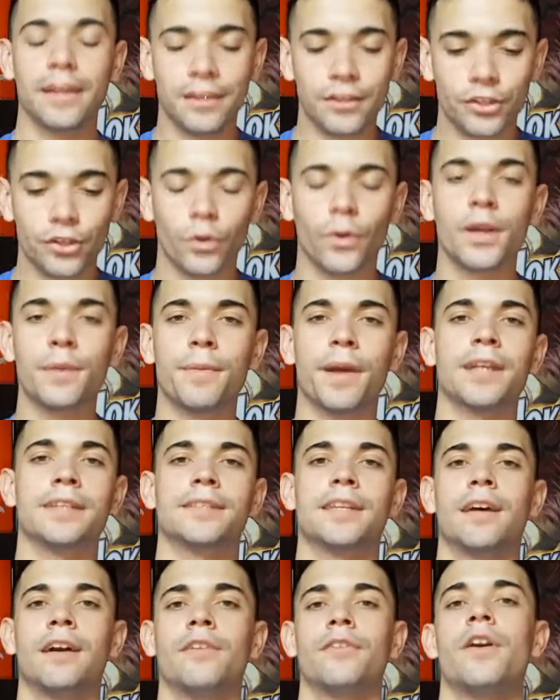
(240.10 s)
enjoyed
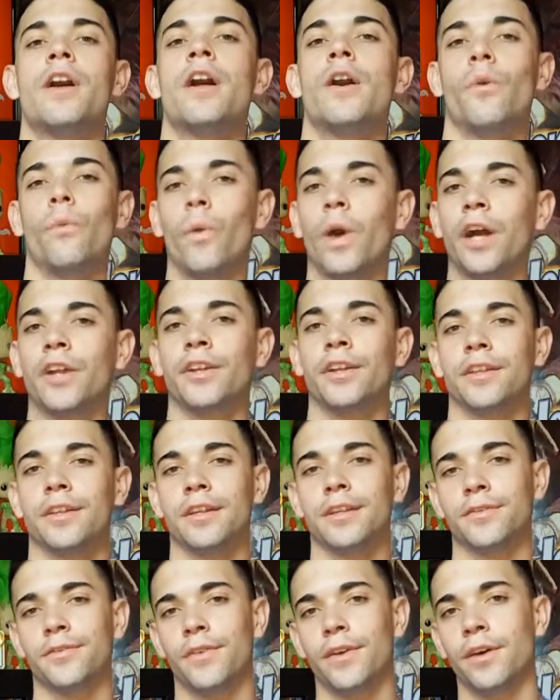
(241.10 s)
myself watching
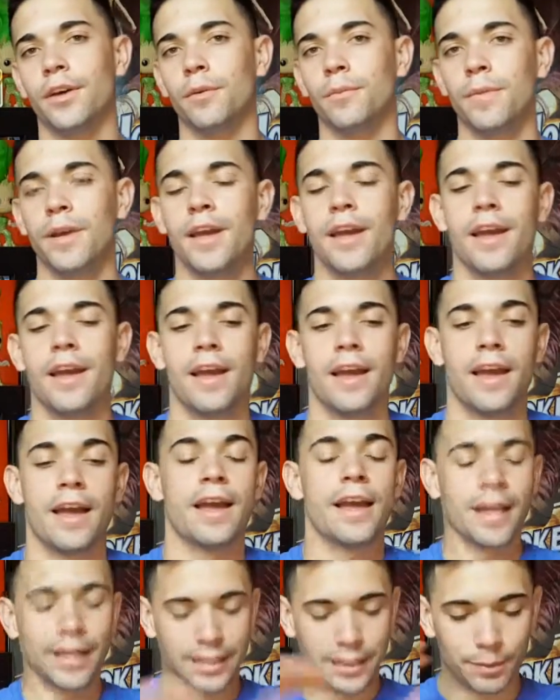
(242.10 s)
this film
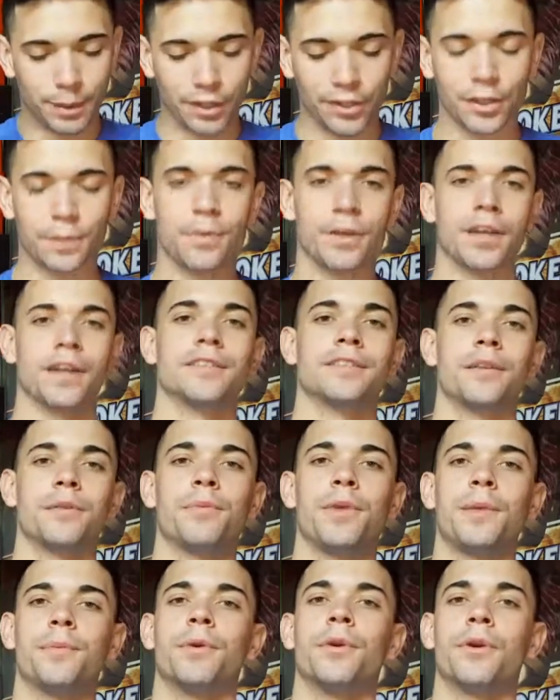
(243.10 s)
especially because of the
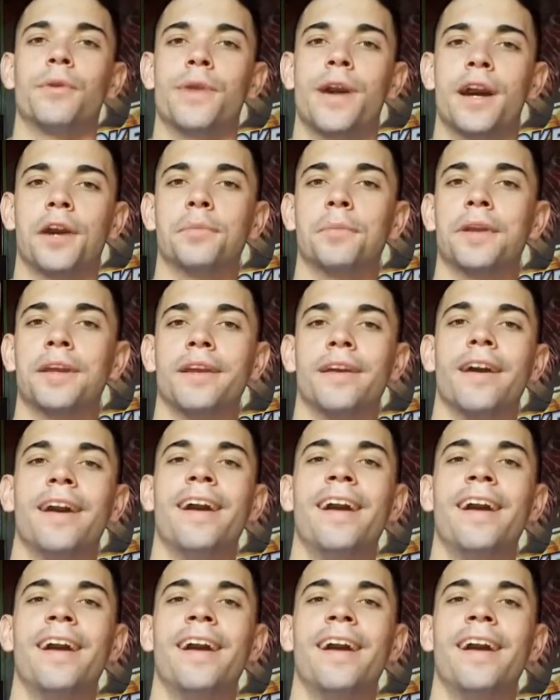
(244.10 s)
people around me.